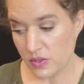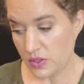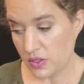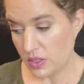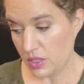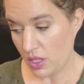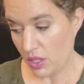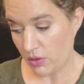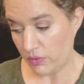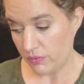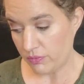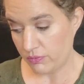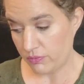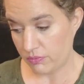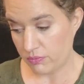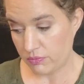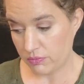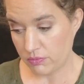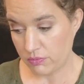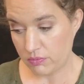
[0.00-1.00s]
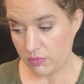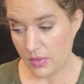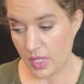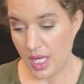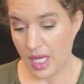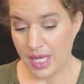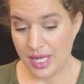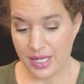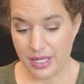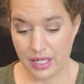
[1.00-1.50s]
So,
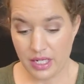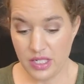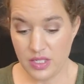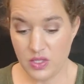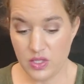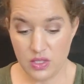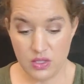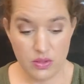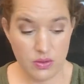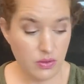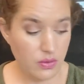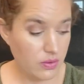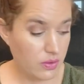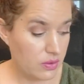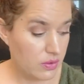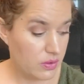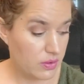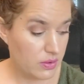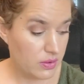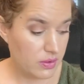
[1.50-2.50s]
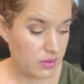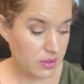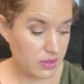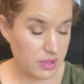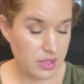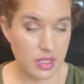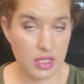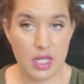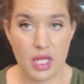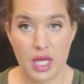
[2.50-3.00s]
I do
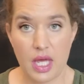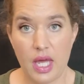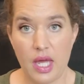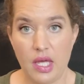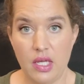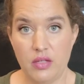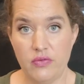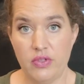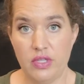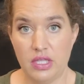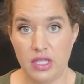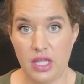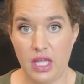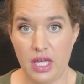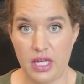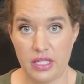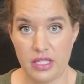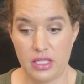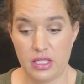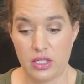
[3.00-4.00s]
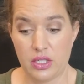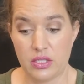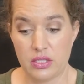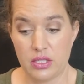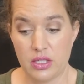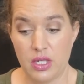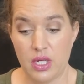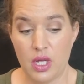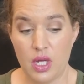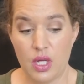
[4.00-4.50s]
have a lot here.
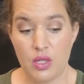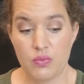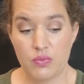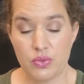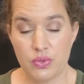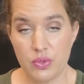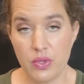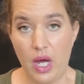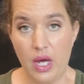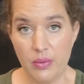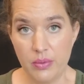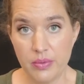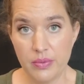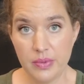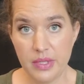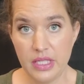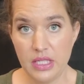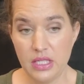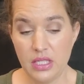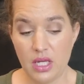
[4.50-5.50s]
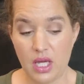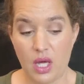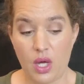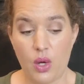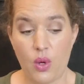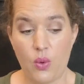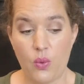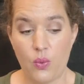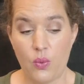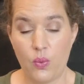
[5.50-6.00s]
Probably
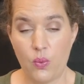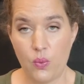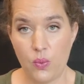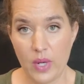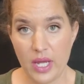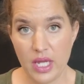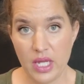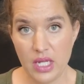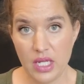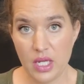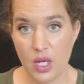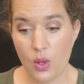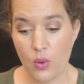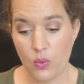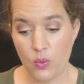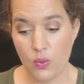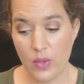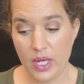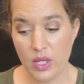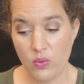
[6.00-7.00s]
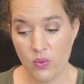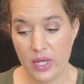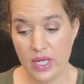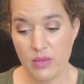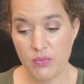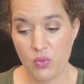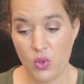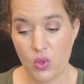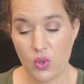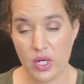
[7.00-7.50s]
way
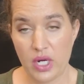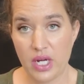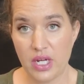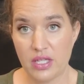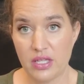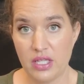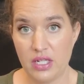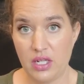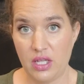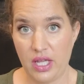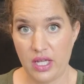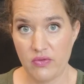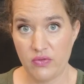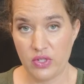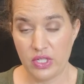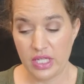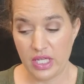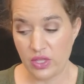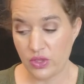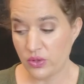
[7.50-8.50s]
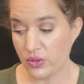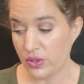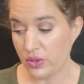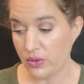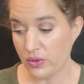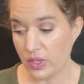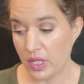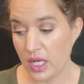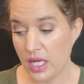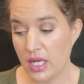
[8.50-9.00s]
more than I'll ever get
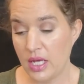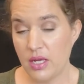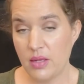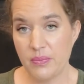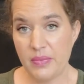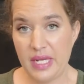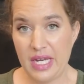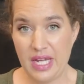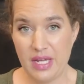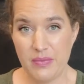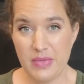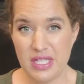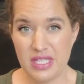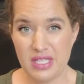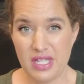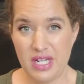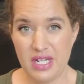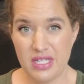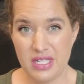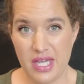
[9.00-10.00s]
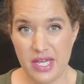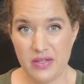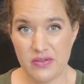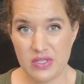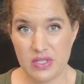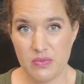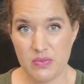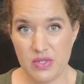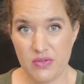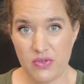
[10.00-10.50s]
through. But I am excited to have
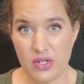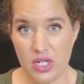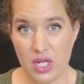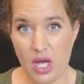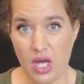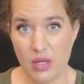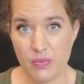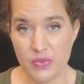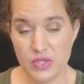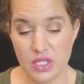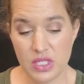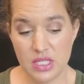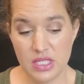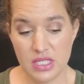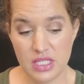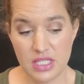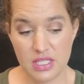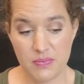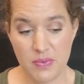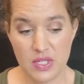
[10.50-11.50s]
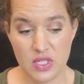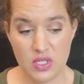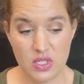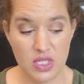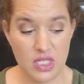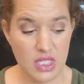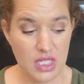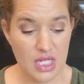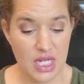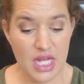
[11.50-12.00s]
some different options,
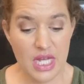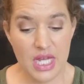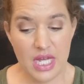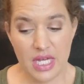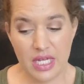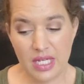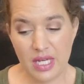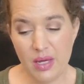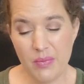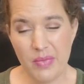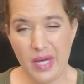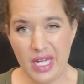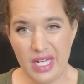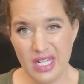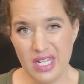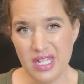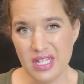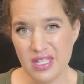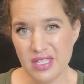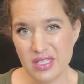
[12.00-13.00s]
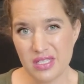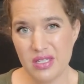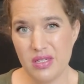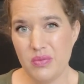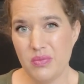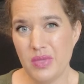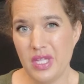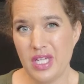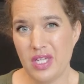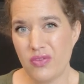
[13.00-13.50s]
especially combining some
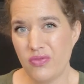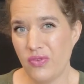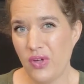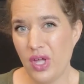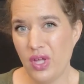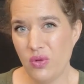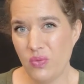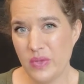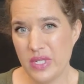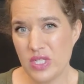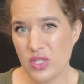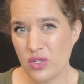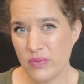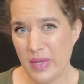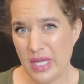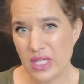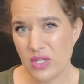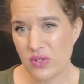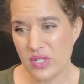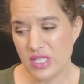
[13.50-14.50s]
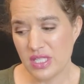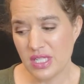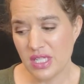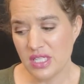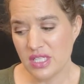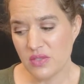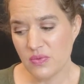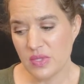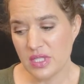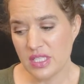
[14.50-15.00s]
like fall, winter bakery
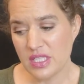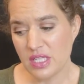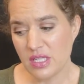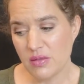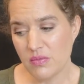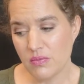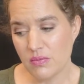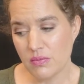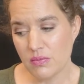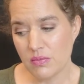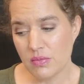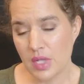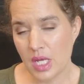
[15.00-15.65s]
scents with some